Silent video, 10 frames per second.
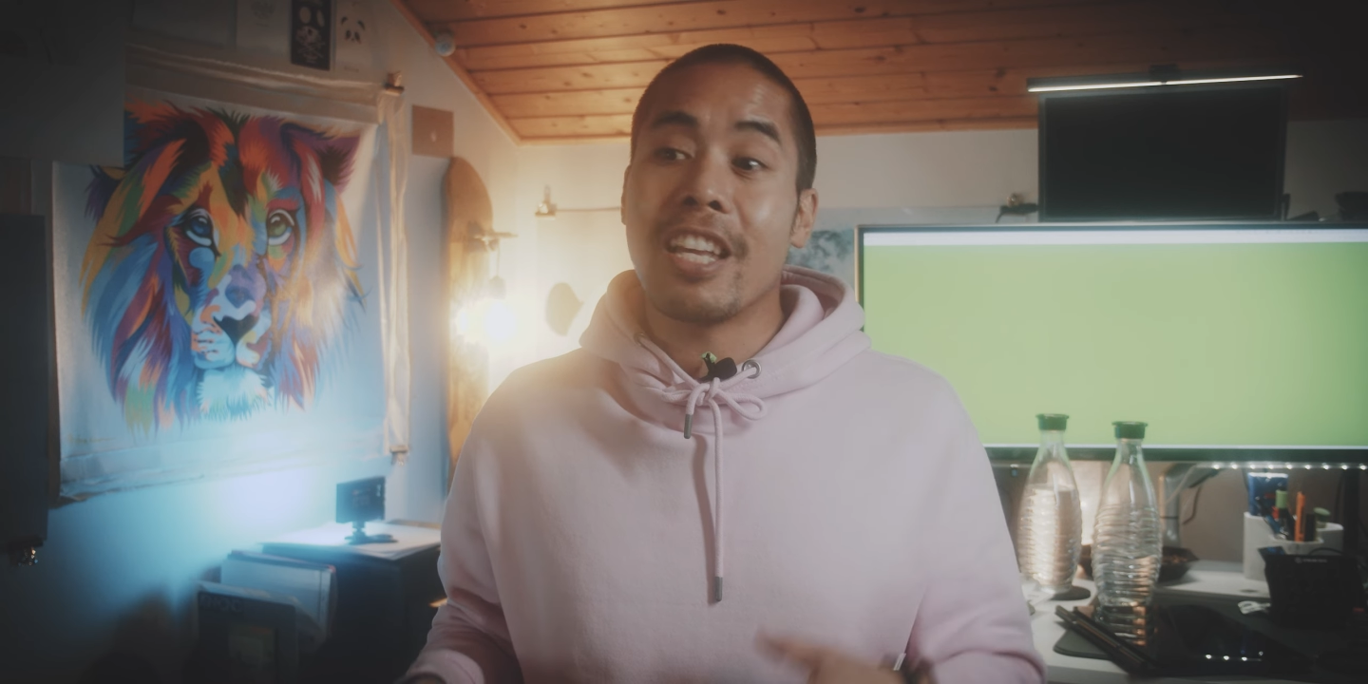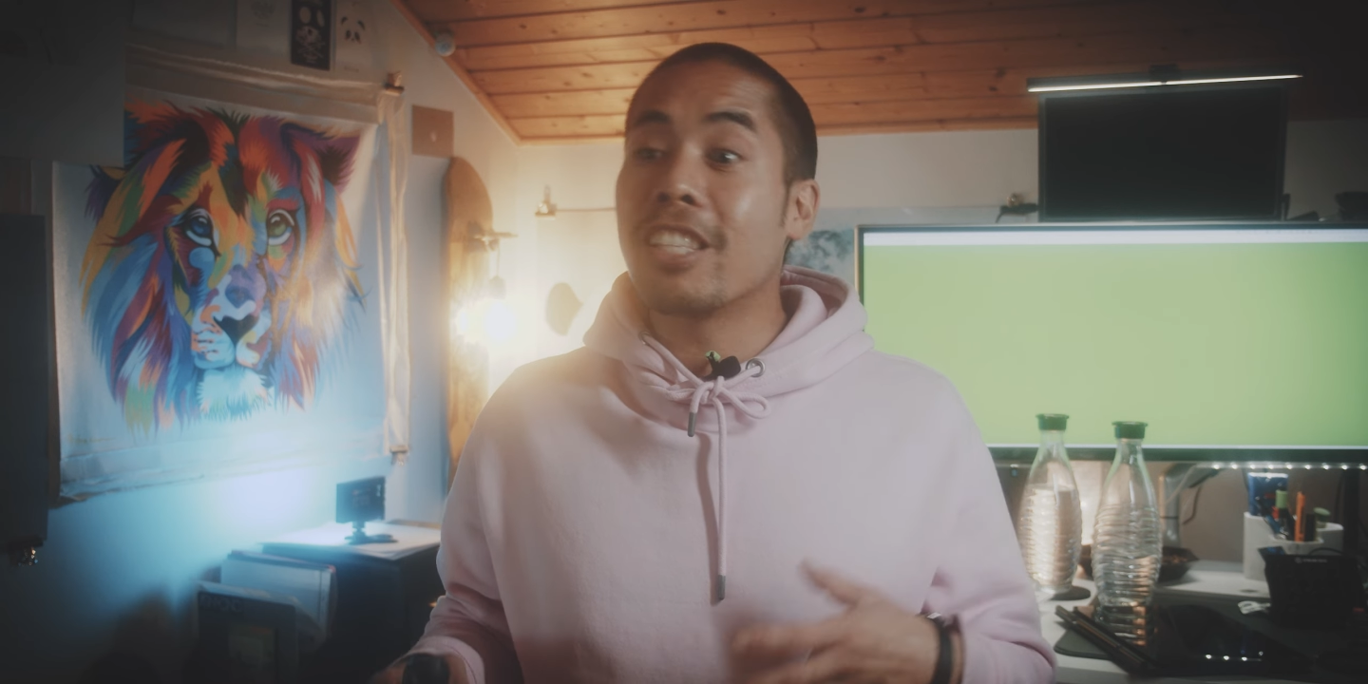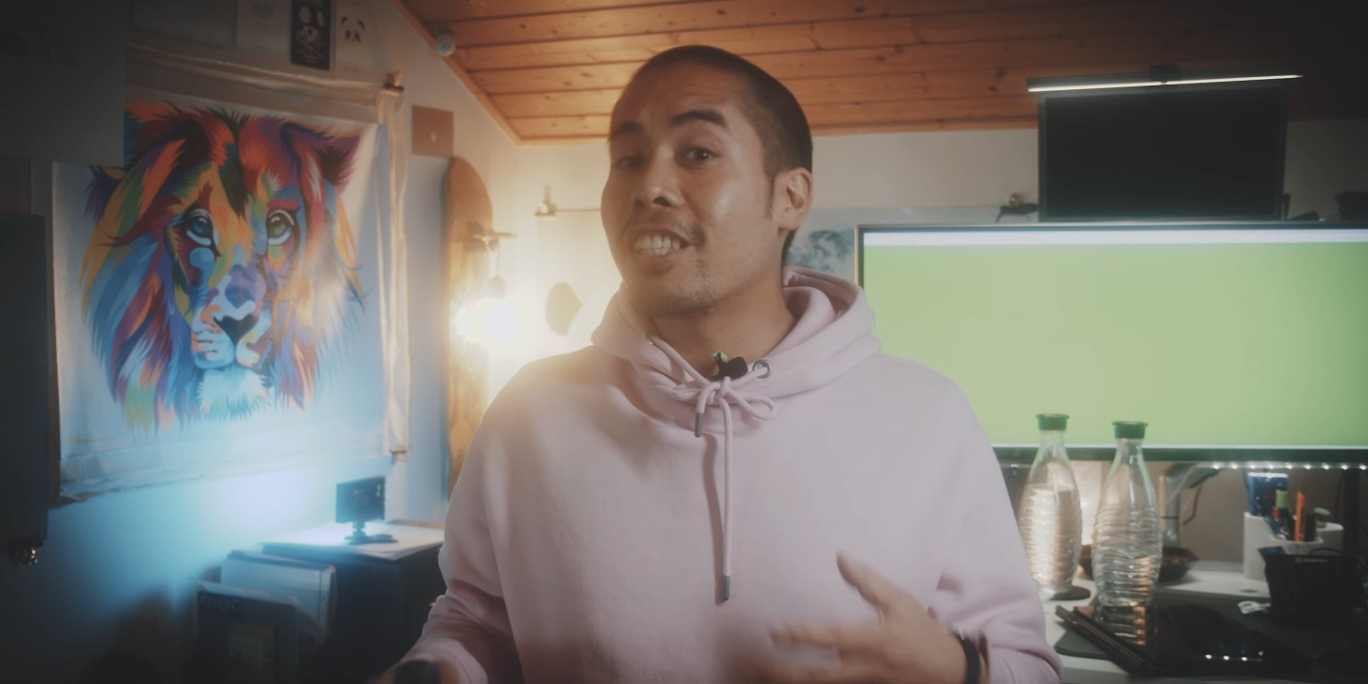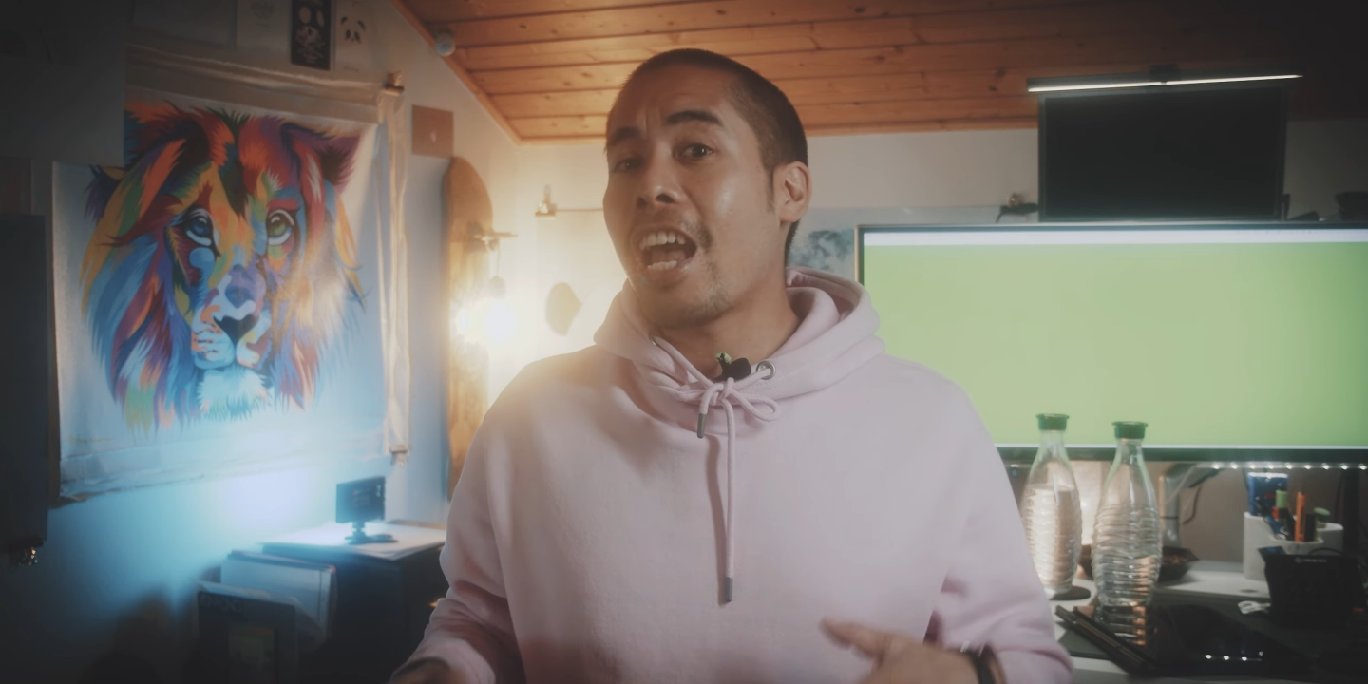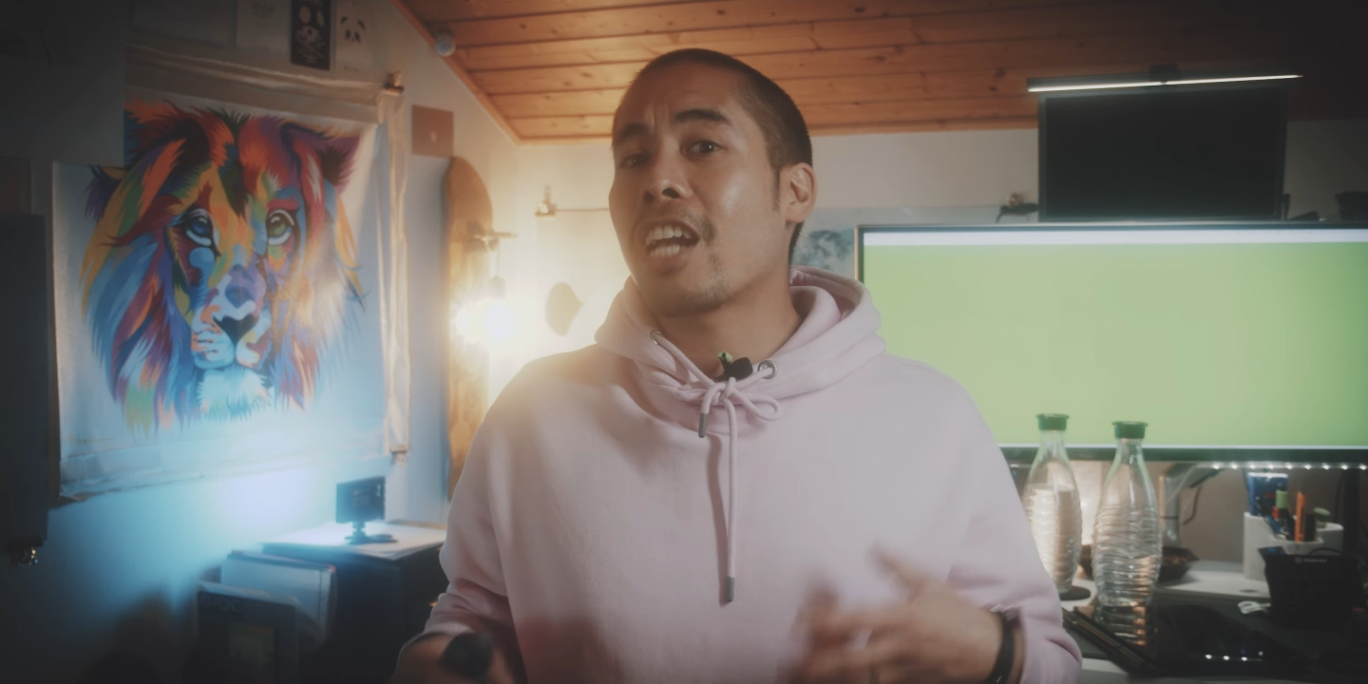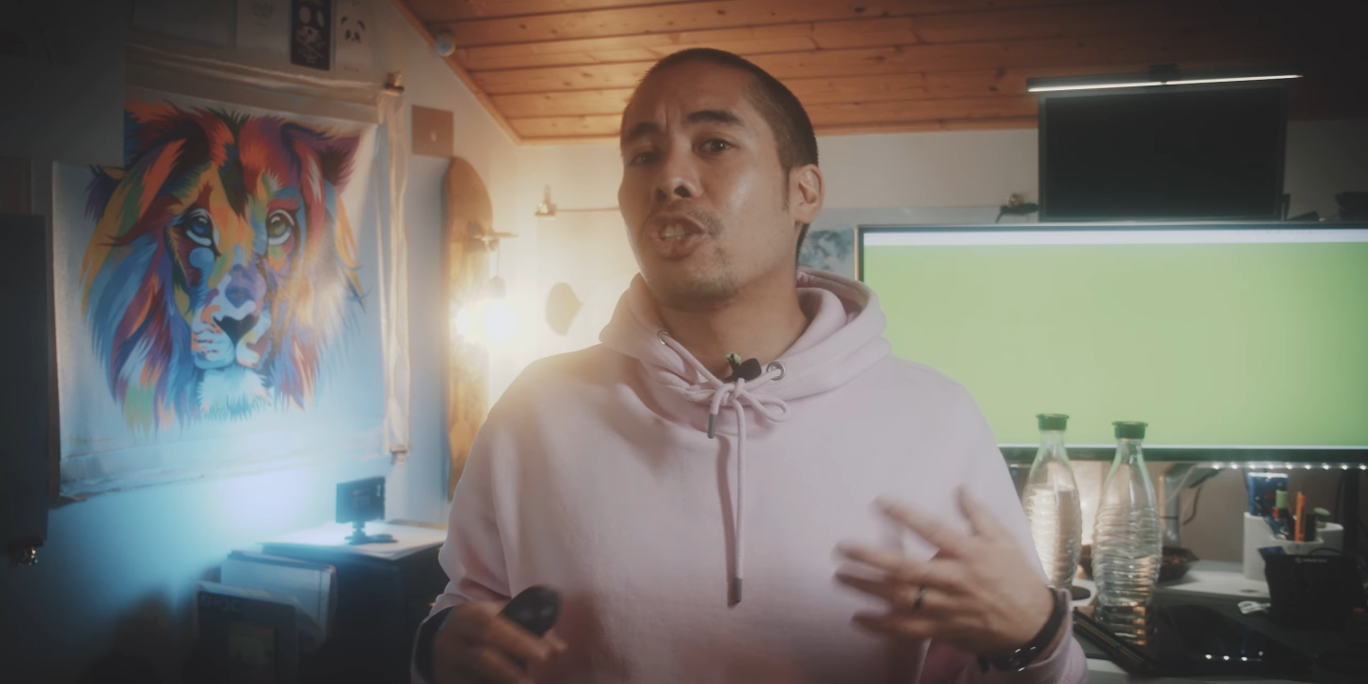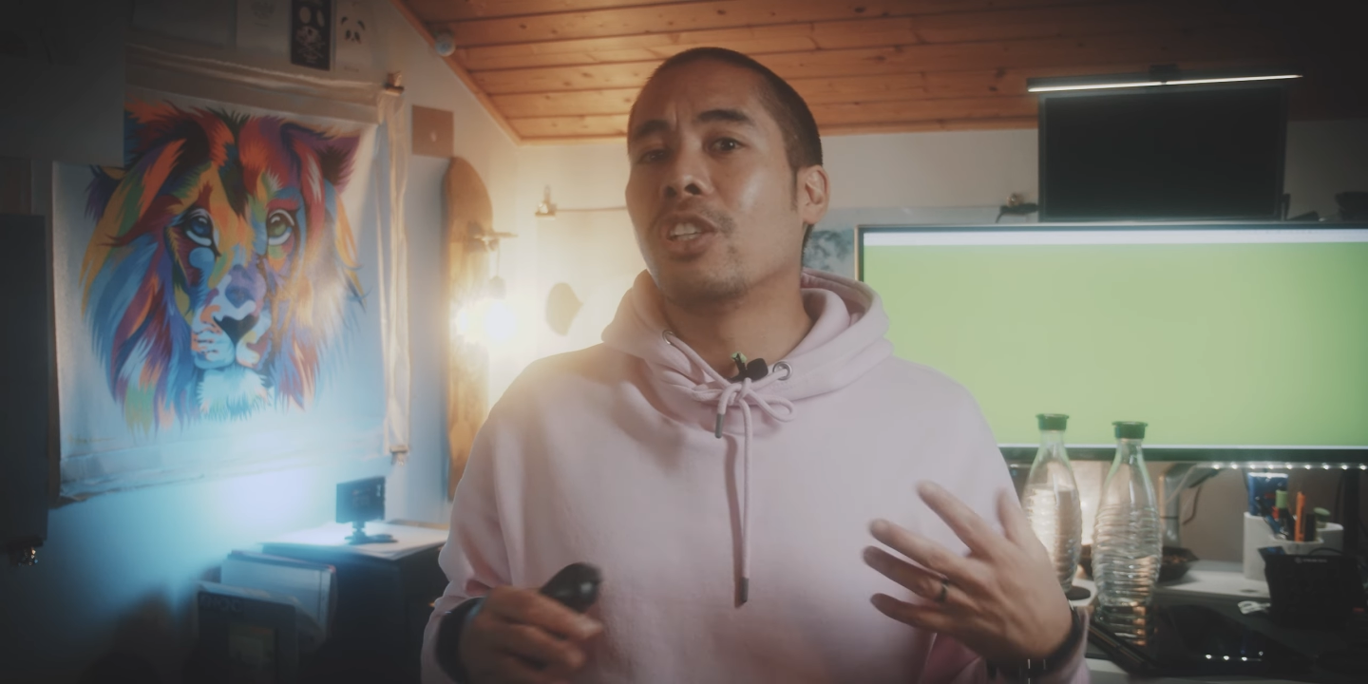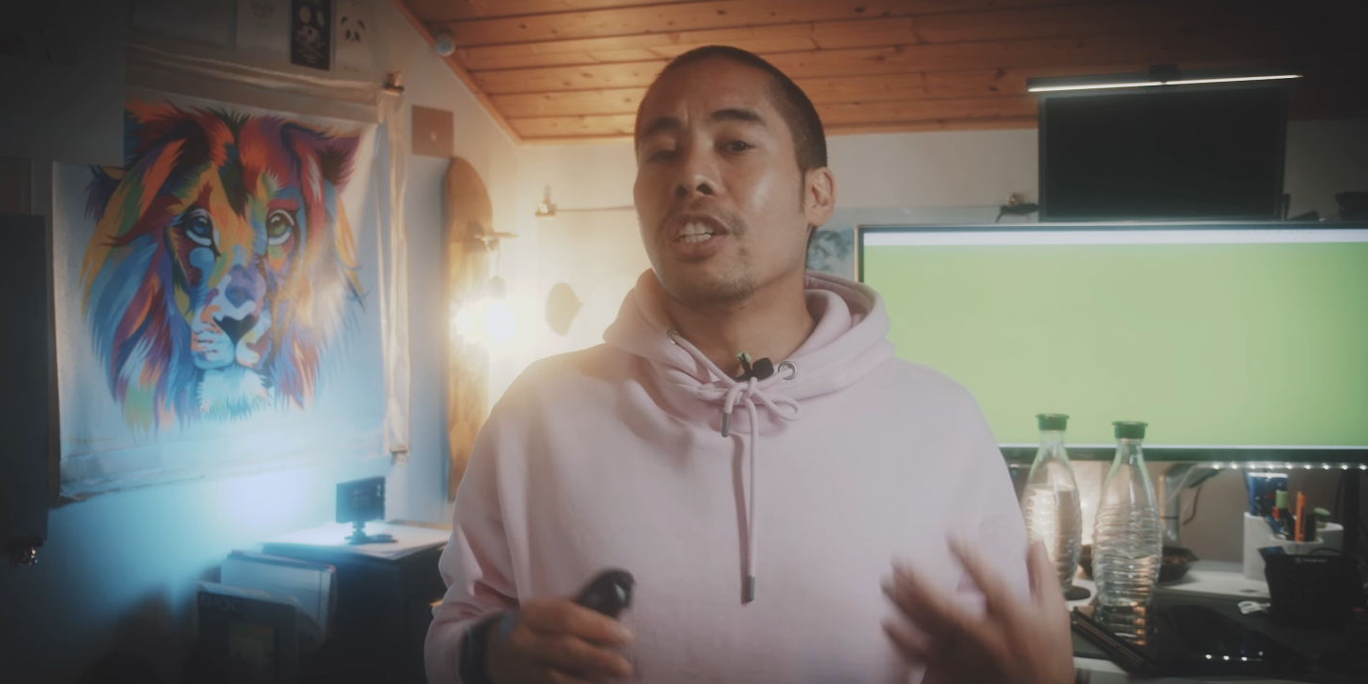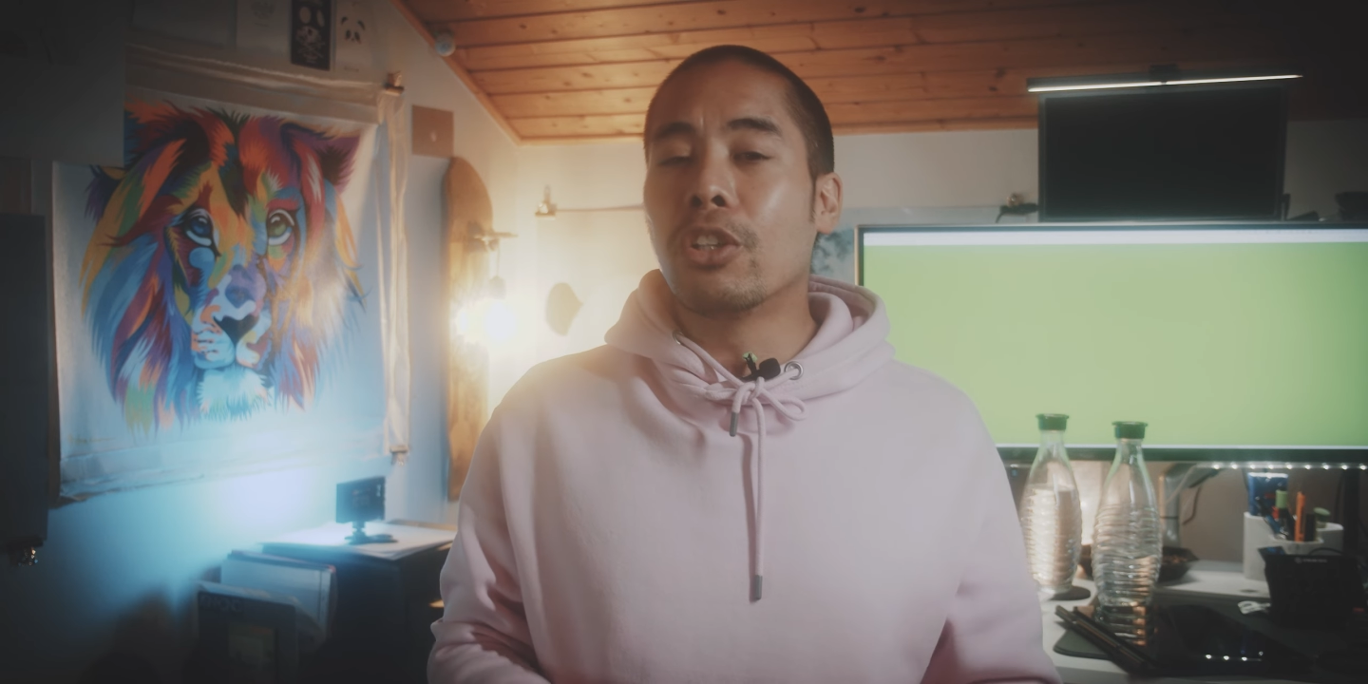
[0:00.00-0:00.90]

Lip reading: Is it actually